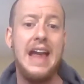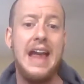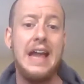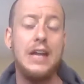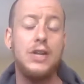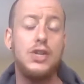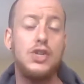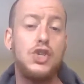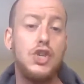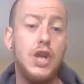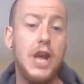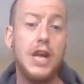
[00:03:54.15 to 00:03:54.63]

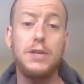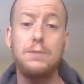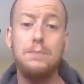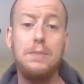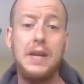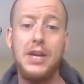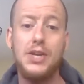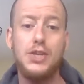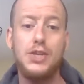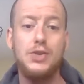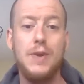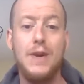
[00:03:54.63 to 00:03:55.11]
And just
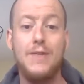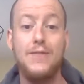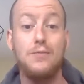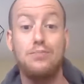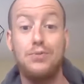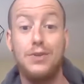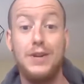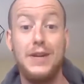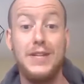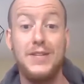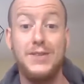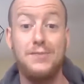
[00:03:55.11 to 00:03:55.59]
because you have a
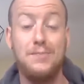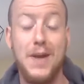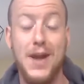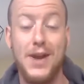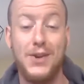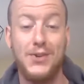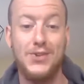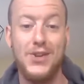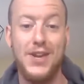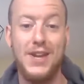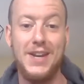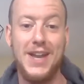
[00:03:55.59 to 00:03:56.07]

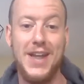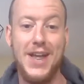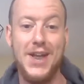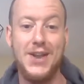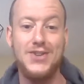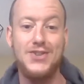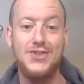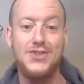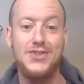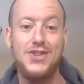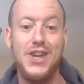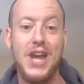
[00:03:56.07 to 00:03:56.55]
pre-inspection
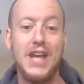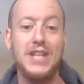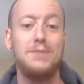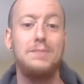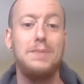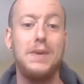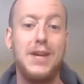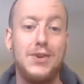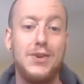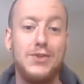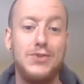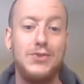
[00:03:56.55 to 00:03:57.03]
and just
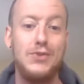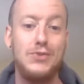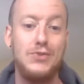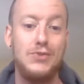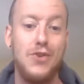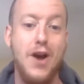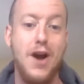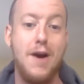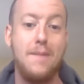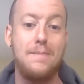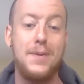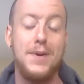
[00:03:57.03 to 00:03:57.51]
because you
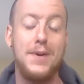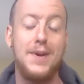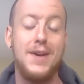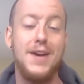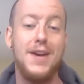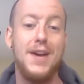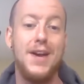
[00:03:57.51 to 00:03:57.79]
drop